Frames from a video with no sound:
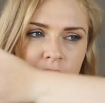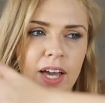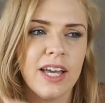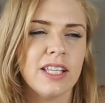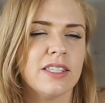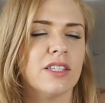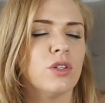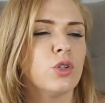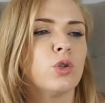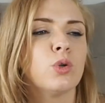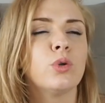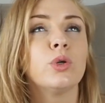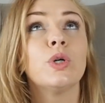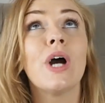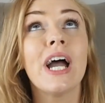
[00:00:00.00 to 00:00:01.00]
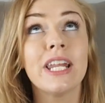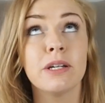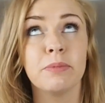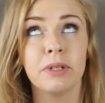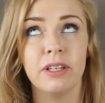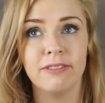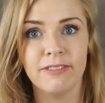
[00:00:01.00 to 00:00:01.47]
It's
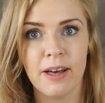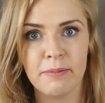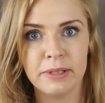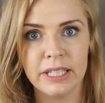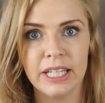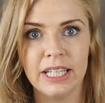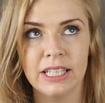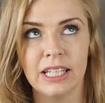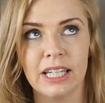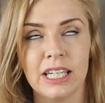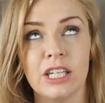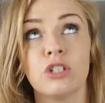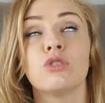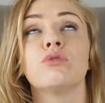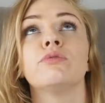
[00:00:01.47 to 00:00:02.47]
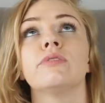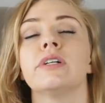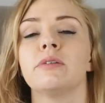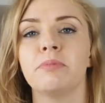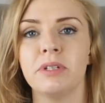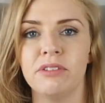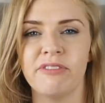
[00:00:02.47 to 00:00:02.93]
incredibly feminine, like
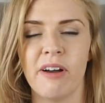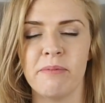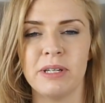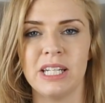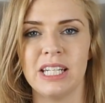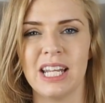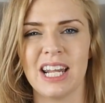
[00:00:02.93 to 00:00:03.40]
incredibly feminine,